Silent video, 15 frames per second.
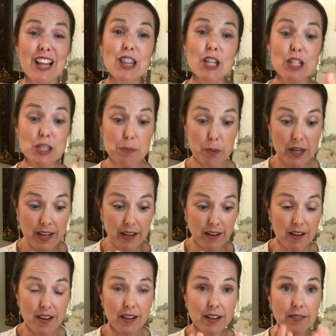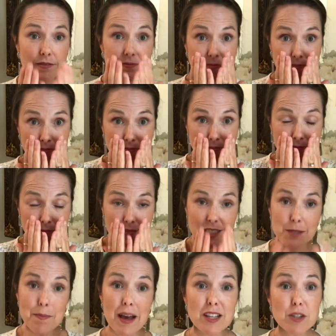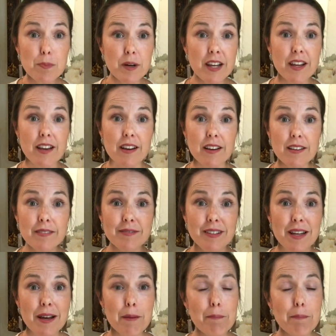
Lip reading: Looks pretty good, smells pretty good.